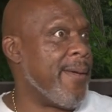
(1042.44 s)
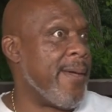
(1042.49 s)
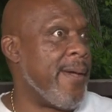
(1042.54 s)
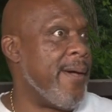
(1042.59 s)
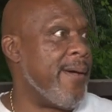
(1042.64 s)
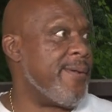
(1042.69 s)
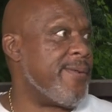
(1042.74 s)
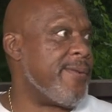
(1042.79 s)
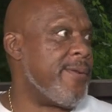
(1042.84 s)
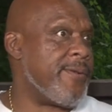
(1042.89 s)
of
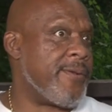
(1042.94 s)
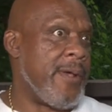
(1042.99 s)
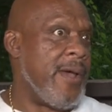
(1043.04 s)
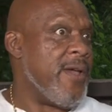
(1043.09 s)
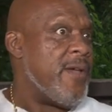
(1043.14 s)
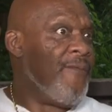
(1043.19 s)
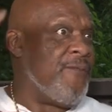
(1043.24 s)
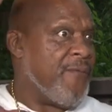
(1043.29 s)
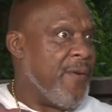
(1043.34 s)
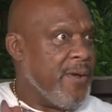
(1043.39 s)
guys. They said,
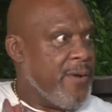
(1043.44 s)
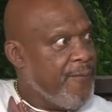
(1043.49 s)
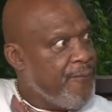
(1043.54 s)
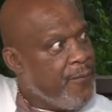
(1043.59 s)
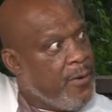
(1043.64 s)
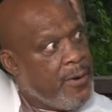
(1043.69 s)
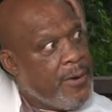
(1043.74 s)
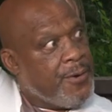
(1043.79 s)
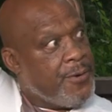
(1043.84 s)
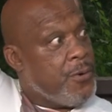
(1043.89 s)
I ain't fighting
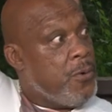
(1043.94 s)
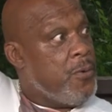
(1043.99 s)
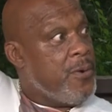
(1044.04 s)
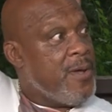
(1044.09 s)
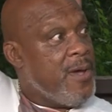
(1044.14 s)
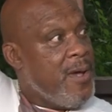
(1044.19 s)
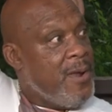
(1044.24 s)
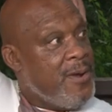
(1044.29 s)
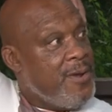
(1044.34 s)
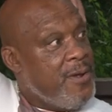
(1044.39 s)
fucking
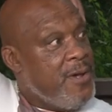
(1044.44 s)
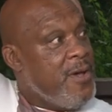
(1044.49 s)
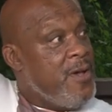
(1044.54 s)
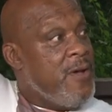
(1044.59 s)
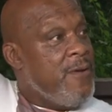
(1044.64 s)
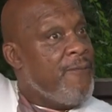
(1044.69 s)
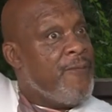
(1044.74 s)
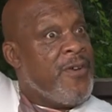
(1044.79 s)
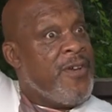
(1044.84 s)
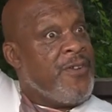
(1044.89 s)
Tony Atlas.
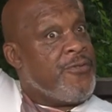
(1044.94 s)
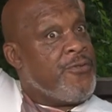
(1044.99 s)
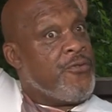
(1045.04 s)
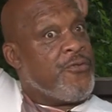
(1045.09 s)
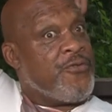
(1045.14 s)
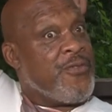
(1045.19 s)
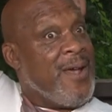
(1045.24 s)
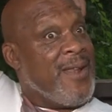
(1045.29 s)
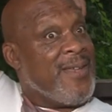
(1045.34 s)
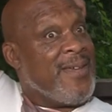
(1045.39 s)
Vince
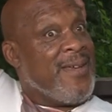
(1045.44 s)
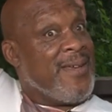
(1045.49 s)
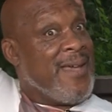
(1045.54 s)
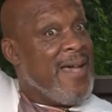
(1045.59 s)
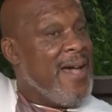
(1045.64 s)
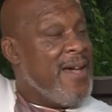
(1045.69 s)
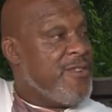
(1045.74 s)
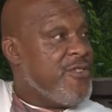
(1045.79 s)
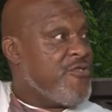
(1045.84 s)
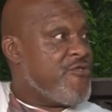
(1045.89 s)
used to try to get
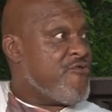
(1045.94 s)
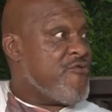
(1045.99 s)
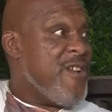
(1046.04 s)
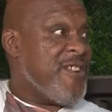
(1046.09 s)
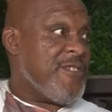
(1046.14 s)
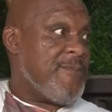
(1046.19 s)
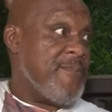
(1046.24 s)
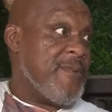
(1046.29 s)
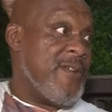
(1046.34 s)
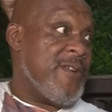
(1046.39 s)
guys to
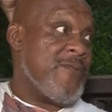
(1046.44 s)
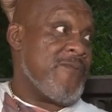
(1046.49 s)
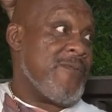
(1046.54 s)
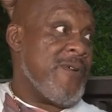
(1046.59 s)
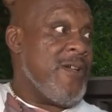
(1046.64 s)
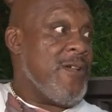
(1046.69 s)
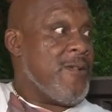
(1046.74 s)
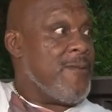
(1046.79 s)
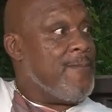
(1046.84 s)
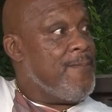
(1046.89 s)
stretch me in the ring.